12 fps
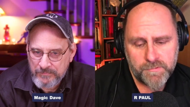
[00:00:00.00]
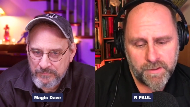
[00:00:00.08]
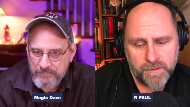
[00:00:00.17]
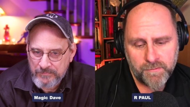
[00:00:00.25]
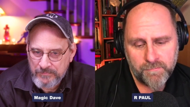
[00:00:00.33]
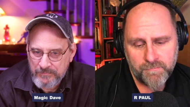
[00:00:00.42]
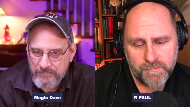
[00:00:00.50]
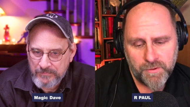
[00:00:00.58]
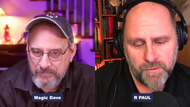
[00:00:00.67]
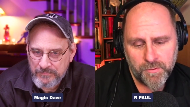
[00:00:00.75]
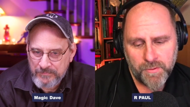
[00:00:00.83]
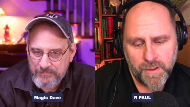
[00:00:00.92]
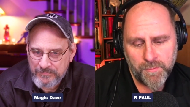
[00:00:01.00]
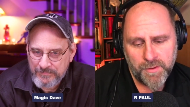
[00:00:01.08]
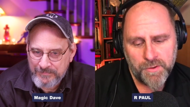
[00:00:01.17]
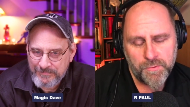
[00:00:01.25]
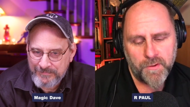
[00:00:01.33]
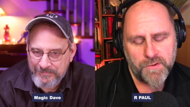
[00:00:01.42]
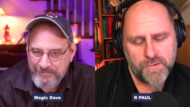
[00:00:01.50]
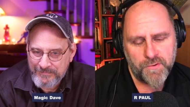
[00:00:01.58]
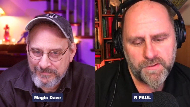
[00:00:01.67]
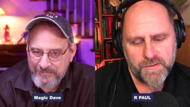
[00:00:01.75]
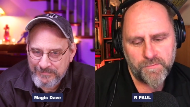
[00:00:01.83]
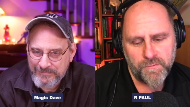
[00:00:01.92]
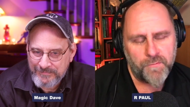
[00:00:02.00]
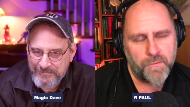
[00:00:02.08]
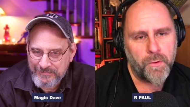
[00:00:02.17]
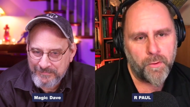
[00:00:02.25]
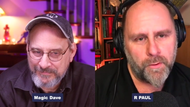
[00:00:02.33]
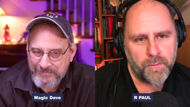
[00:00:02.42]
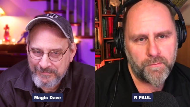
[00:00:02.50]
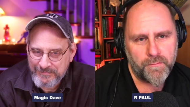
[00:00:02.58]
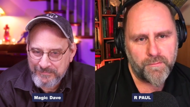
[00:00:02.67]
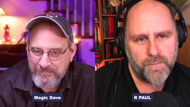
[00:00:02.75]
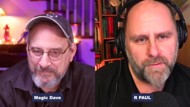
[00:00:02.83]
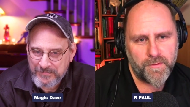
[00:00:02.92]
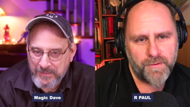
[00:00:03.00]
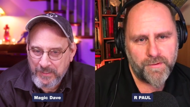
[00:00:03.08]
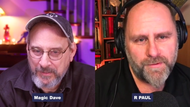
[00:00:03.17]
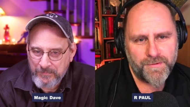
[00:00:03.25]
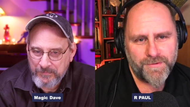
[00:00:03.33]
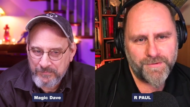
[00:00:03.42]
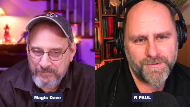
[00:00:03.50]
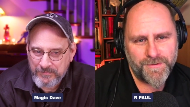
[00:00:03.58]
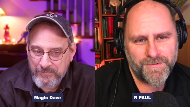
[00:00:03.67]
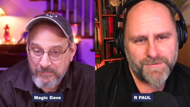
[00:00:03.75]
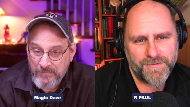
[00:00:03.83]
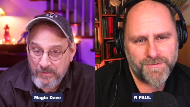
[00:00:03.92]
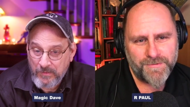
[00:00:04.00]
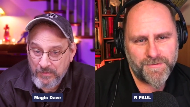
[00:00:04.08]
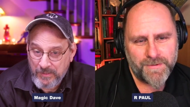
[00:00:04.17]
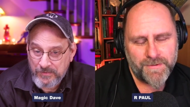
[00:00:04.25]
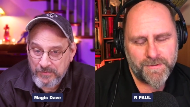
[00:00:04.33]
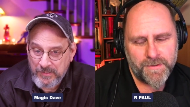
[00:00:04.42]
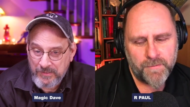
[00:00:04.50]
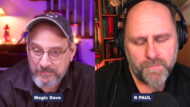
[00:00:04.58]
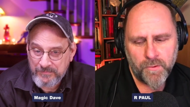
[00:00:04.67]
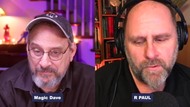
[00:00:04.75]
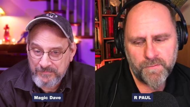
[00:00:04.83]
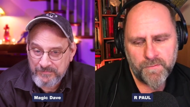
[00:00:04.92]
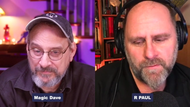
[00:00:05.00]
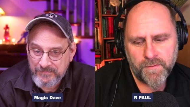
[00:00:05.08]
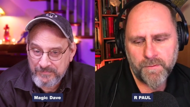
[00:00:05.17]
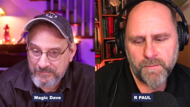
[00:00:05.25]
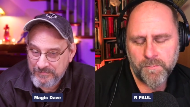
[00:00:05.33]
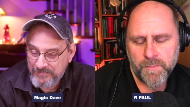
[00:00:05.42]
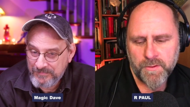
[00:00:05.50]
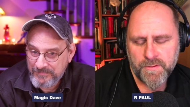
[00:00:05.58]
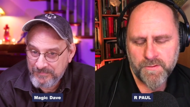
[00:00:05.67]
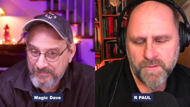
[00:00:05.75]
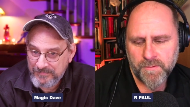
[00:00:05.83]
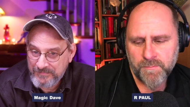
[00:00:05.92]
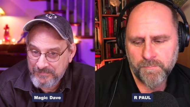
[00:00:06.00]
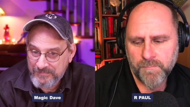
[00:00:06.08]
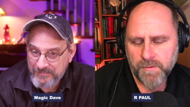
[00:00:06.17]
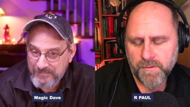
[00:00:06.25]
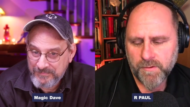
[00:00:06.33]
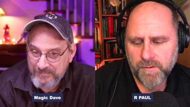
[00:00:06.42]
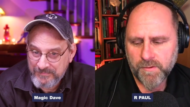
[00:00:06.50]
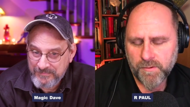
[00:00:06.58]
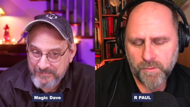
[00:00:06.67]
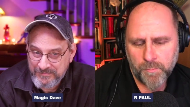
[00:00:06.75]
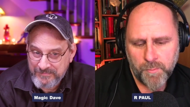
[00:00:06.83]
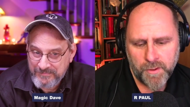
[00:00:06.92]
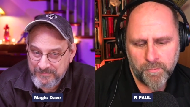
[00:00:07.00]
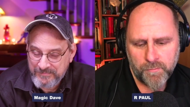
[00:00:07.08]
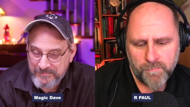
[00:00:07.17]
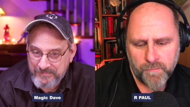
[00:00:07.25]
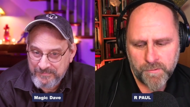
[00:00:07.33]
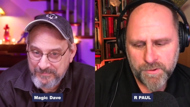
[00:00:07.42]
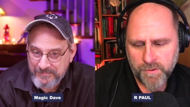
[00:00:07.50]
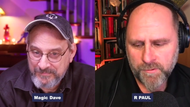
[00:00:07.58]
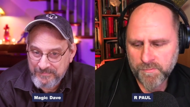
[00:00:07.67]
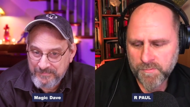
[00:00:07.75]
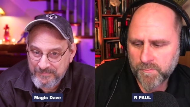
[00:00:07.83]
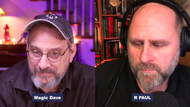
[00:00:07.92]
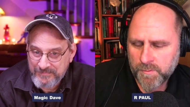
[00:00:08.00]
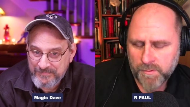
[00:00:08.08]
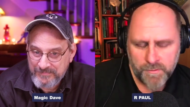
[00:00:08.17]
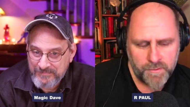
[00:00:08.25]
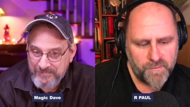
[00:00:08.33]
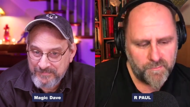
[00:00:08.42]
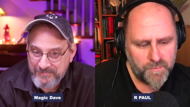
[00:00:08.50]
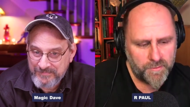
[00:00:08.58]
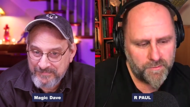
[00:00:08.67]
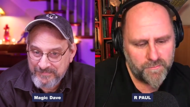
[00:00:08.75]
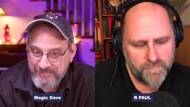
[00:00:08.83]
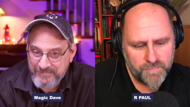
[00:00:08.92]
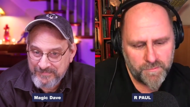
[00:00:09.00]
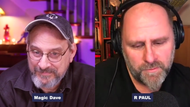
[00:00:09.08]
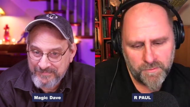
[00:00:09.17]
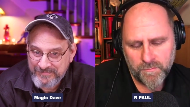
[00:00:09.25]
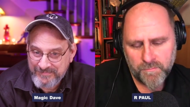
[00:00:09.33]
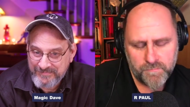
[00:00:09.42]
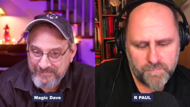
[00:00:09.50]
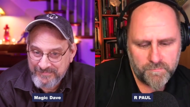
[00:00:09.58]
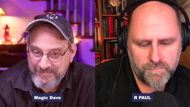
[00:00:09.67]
Speaker 1: then you know how many great tricks have you forgotten? Yeah, you know. Okay. And I've got uh, because um, you know Penguin are very generous with me, and they give me you know